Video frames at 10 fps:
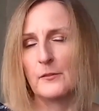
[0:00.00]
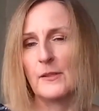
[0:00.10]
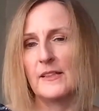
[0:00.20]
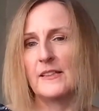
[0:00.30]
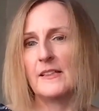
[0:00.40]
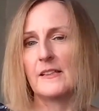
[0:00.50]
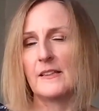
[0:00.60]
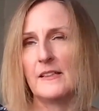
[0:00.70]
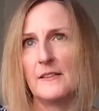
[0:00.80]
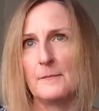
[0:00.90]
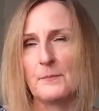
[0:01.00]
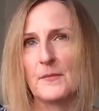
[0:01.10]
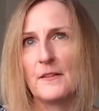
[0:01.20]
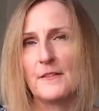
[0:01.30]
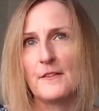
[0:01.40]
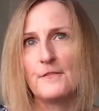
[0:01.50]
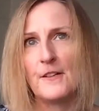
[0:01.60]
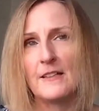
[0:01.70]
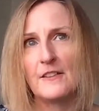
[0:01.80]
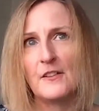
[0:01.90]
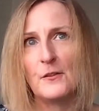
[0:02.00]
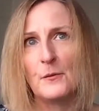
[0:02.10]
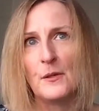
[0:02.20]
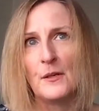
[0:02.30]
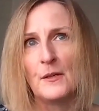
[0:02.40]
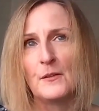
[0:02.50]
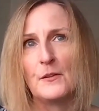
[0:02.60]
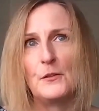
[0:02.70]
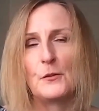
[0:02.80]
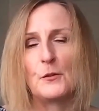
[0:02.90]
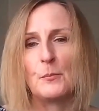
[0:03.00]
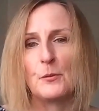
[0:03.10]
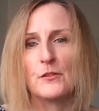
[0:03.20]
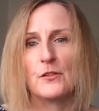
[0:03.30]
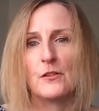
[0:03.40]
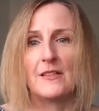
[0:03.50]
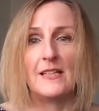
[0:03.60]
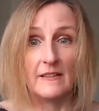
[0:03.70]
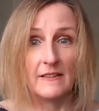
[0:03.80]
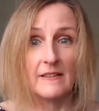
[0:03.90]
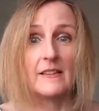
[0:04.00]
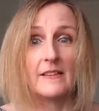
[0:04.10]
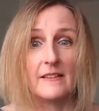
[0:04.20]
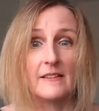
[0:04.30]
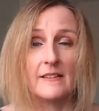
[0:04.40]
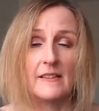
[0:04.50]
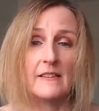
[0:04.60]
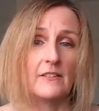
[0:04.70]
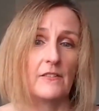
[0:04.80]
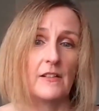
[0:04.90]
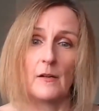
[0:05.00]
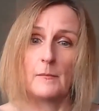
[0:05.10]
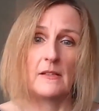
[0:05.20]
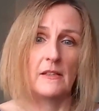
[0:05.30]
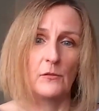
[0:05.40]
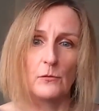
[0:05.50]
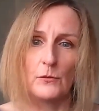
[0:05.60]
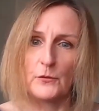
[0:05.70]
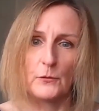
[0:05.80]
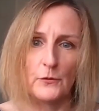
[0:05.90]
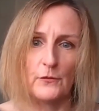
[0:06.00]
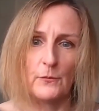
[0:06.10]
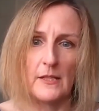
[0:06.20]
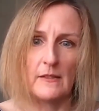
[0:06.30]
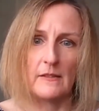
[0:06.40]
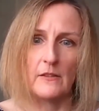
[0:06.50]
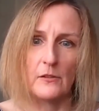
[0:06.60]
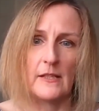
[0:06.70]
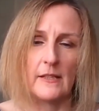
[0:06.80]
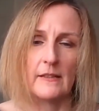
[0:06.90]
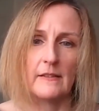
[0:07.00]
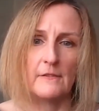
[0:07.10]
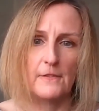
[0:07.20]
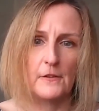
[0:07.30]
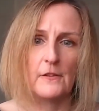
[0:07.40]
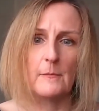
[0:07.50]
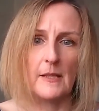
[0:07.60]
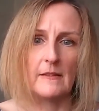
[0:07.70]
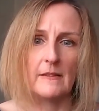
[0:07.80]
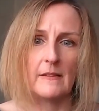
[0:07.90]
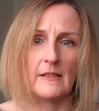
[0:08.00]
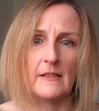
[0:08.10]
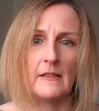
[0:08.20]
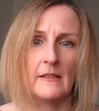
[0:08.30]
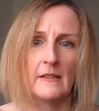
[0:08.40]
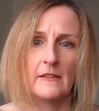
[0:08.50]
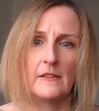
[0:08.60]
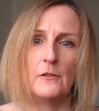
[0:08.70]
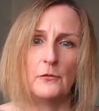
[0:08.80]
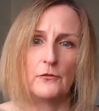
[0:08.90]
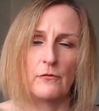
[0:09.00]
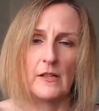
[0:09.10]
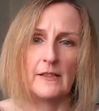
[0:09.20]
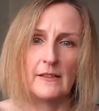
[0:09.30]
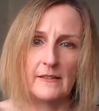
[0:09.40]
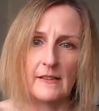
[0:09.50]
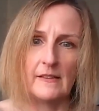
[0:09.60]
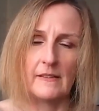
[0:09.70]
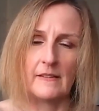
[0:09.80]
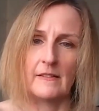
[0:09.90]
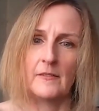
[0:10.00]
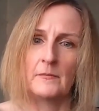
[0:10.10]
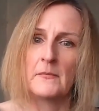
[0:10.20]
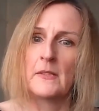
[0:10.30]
So I think the value that you can put on insights and data, there's all sorts of ways at looking at it. Fundamentally used right, data